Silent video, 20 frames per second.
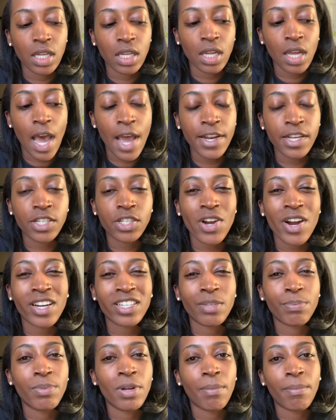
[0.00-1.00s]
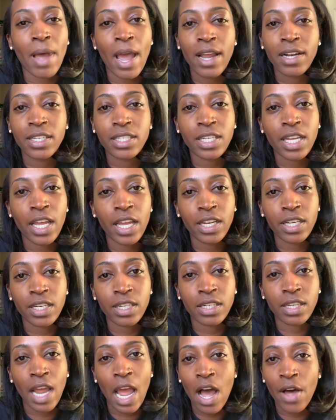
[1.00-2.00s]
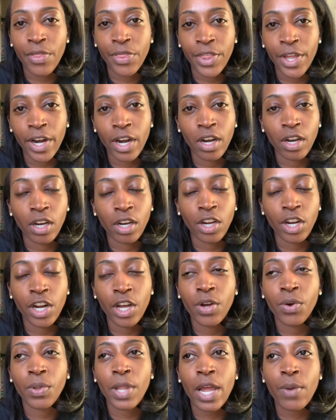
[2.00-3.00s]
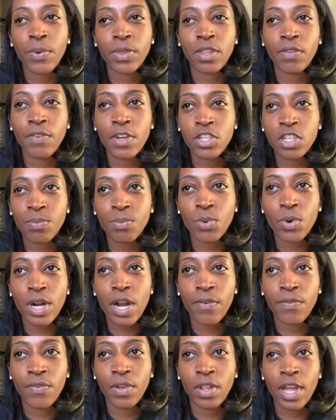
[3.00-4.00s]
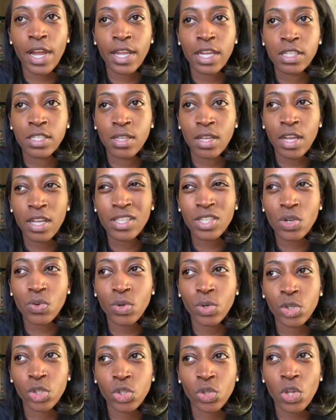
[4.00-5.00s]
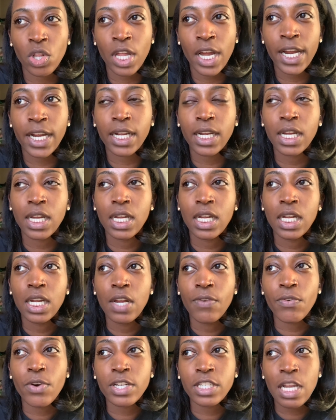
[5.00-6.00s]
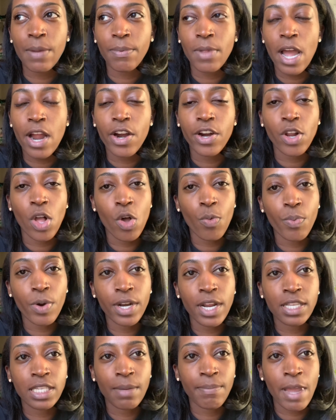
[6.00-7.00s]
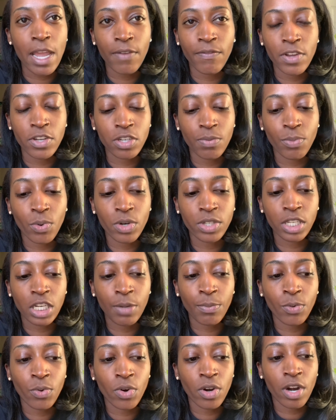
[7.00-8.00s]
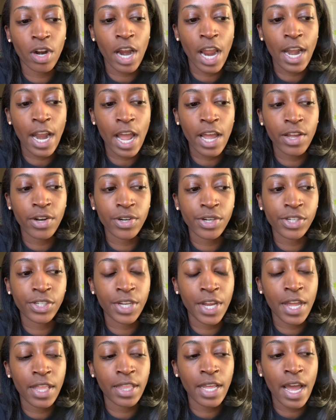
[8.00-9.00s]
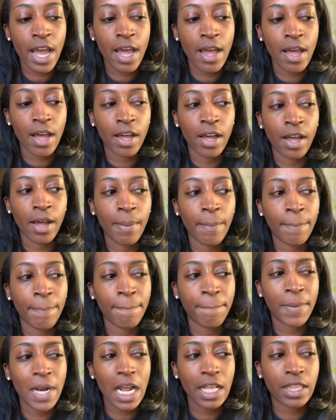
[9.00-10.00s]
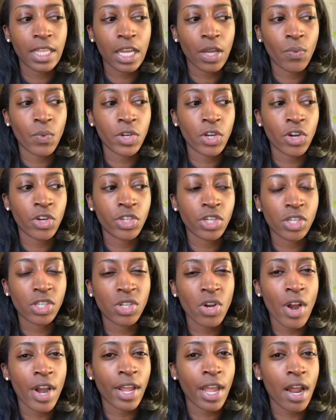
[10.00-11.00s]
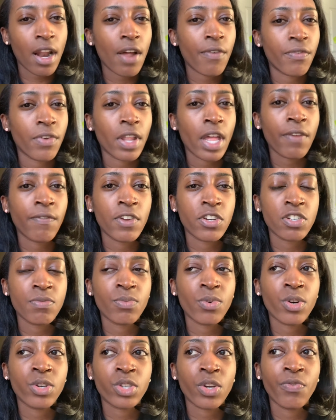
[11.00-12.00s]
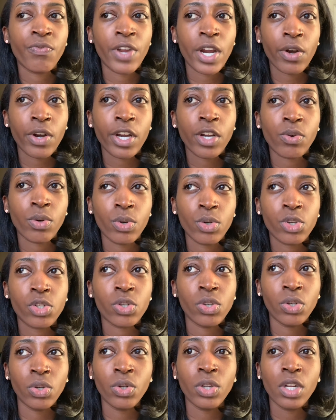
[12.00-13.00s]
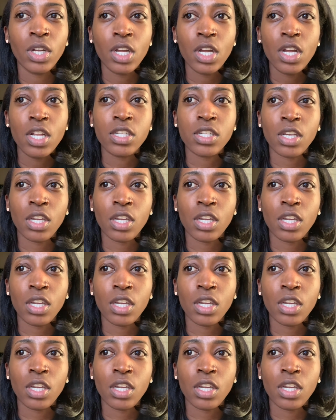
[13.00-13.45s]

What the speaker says: I just started to put my intent out there, you know, like with the vision board. I feel like it's crucial. Like, for example, I heard Oprah doesn't make vision boards anymore, and I understand that. But I think when you're just starting out, I feel like vision boards are very crucial to